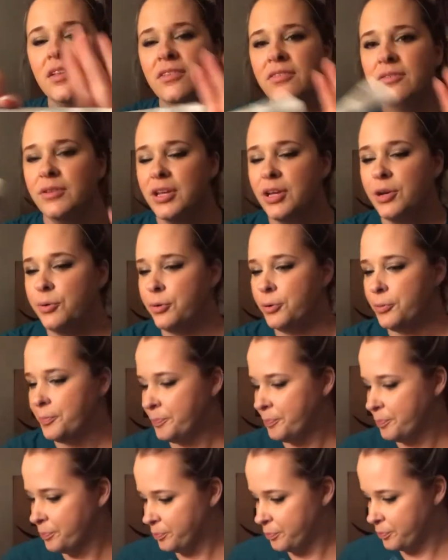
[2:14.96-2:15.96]
It's really cool.
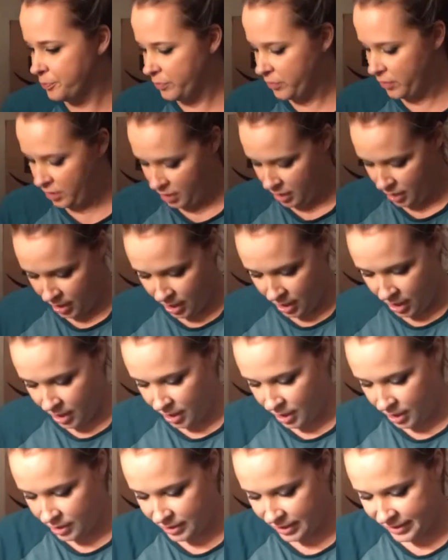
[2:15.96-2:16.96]

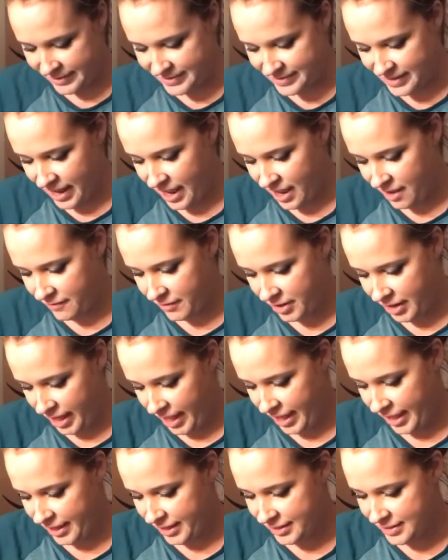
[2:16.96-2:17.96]
Nice to have on
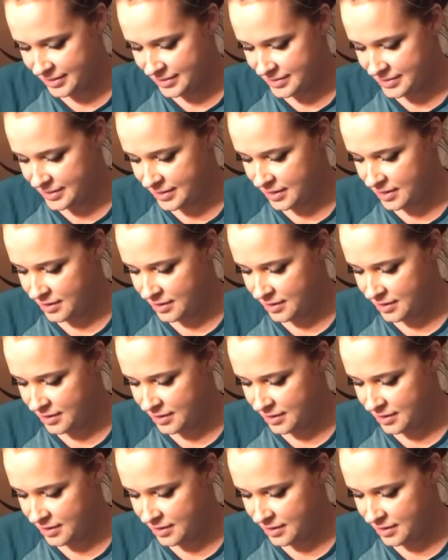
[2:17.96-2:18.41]
hand.